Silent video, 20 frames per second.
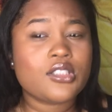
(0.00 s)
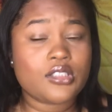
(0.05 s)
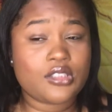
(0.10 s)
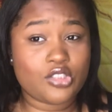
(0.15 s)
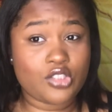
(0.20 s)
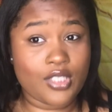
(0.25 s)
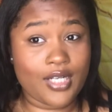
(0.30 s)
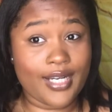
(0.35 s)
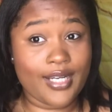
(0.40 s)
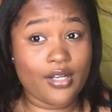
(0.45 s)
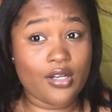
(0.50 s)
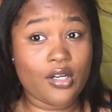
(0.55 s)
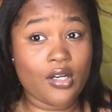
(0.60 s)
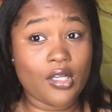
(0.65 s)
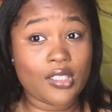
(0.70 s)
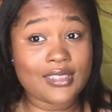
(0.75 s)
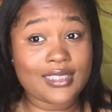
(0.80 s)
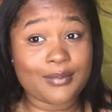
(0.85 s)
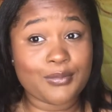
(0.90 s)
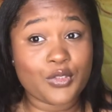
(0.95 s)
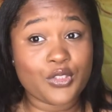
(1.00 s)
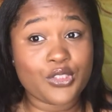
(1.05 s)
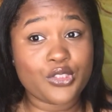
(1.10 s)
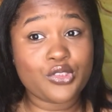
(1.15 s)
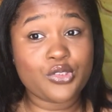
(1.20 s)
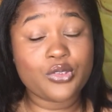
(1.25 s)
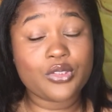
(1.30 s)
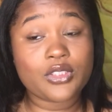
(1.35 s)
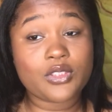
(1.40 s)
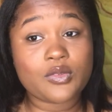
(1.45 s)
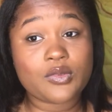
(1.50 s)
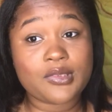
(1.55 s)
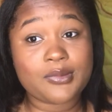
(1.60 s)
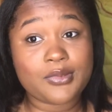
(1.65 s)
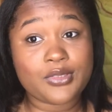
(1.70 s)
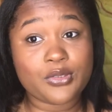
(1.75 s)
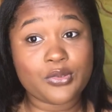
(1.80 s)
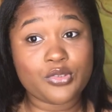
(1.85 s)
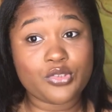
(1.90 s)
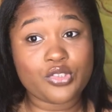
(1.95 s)
try on hauls. I'm gonna do a
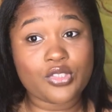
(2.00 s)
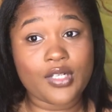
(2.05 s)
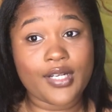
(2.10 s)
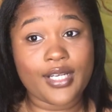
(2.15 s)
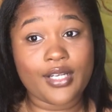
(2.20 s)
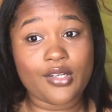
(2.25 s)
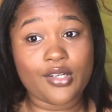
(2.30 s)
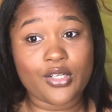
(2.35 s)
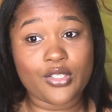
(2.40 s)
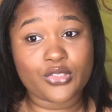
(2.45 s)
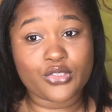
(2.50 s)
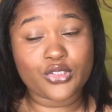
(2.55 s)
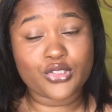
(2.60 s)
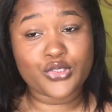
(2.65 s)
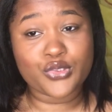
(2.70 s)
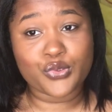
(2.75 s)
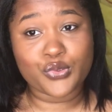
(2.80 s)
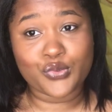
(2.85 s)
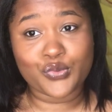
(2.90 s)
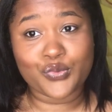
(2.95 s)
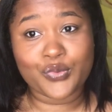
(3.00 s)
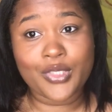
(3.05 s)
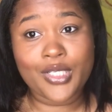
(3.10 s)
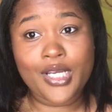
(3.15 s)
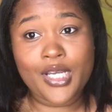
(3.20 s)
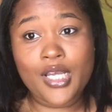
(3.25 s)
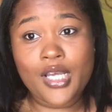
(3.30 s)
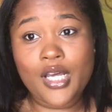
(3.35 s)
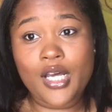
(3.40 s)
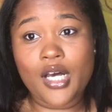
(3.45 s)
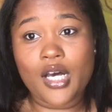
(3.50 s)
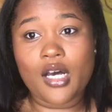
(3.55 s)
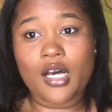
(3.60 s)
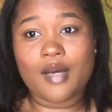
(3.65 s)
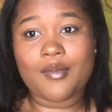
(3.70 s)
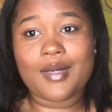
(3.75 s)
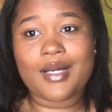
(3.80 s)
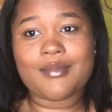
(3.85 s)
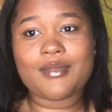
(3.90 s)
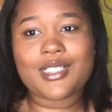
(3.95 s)
swimsuit try on haul soon.
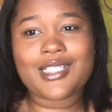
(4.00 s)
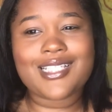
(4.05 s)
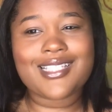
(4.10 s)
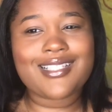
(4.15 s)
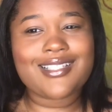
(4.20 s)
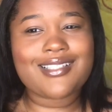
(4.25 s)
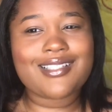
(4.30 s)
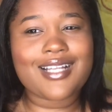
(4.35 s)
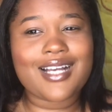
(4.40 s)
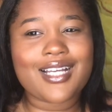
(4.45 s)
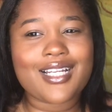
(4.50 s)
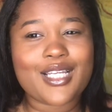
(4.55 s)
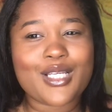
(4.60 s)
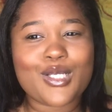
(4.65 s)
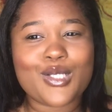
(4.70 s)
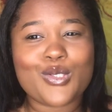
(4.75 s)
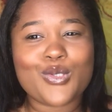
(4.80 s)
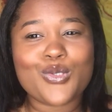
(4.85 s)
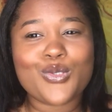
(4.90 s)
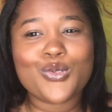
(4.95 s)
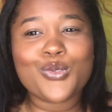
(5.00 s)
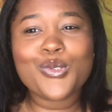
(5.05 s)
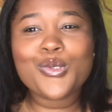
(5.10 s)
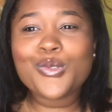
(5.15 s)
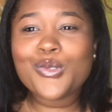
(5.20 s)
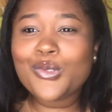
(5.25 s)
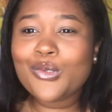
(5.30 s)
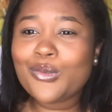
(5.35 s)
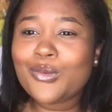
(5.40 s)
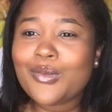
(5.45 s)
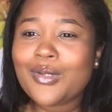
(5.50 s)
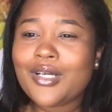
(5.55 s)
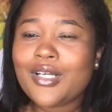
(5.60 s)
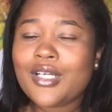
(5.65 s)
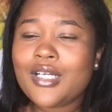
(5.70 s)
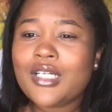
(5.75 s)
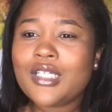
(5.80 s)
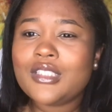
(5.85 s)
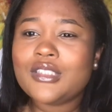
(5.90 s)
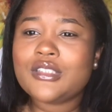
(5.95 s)
I'm just deciding who
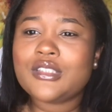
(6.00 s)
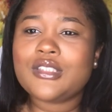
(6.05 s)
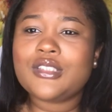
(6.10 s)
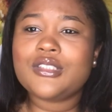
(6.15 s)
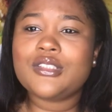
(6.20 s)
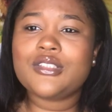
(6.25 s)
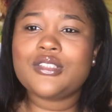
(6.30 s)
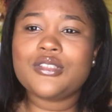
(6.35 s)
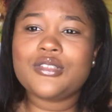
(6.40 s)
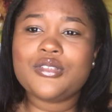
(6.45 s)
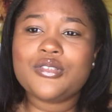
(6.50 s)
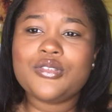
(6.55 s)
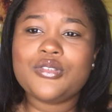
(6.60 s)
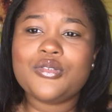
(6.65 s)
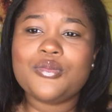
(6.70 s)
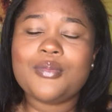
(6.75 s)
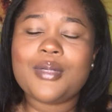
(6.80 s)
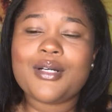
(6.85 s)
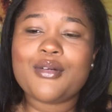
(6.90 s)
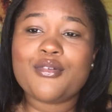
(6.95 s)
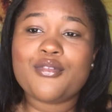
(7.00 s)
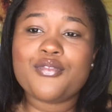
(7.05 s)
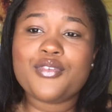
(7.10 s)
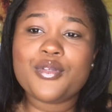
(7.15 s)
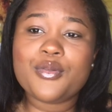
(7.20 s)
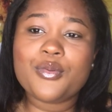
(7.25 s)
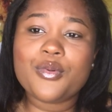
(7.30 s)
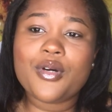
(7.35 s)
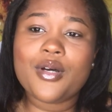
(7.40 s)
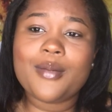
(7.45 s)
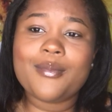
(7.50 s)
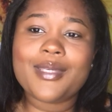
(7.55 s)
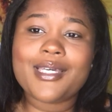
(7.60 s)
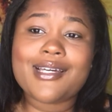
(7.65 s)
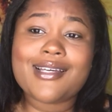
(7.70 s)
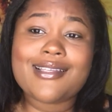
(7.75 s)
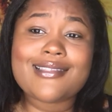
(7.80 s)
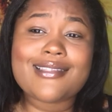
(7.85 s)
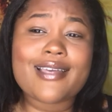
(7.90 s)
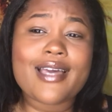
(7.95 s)
to do my review on,
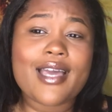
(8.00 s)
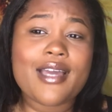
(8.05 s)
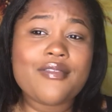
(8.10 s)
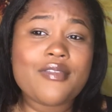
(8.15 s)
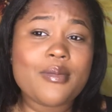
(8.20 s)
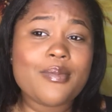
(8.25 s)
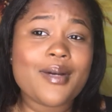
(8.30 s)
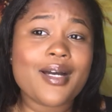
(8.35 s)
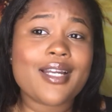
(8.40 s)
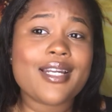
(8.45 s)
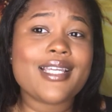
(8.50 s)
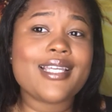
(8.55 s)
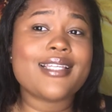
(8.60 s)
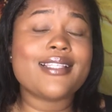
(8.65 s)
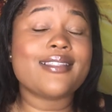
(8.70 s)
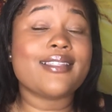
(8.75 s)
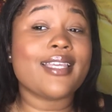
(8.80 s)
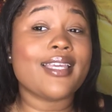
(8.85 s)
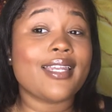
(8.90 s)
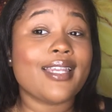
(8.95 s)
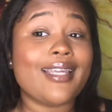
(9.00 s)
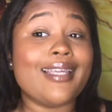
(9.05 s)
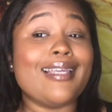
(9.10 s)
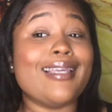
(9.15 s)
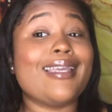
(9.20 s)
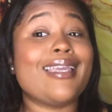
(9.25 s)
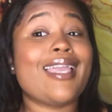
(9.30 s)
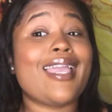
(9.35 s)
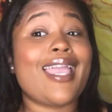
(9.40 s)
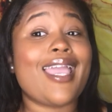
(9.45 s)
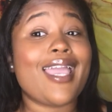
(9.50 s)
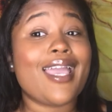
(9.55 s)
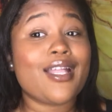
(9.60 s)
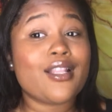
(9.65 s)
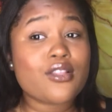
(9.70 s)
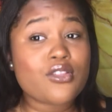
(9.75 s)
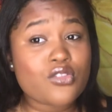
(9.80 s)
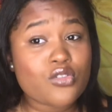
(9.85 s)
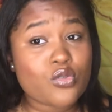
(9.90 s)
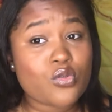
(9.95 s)
because everybody is getting
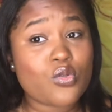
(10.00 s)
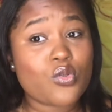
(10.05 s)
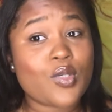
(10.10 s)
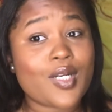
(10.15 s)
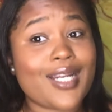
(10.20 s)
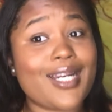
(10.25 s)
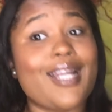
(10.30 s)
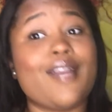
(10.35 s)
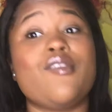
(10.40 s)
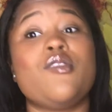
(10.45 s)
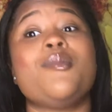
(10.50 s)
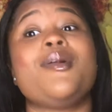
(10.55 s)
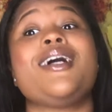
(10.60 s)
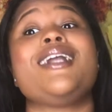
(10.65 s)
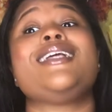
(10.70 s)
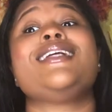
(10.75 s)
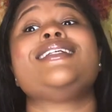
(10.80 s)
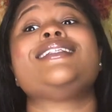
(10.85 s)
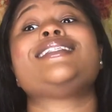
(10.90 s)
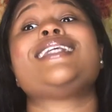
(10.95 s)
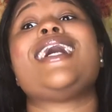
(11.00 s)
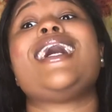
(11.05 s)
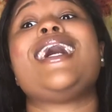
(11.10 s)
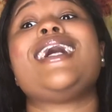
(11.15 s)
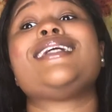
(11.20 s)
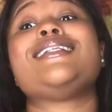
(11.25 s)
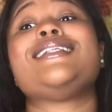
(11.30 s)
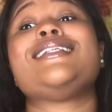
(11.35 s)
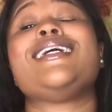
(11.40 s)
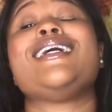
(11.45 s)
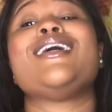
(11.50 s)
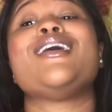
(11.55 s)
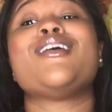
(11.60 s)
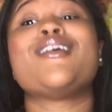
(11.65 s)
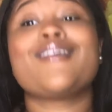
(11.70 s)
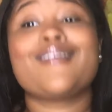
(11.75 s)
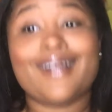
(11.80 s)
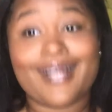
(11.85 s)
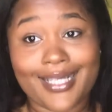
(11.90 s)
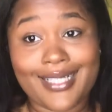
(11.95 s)
canceled and everybody is acting
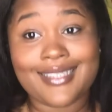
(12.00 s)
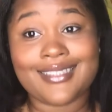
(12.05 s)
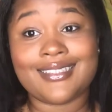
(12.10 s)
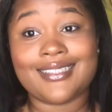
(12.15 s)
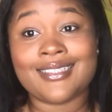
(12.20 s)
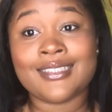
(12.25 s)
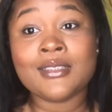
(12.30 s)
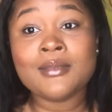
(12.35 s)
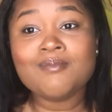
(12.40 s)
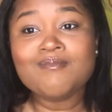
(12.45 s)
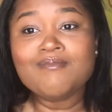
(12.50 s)
crazy.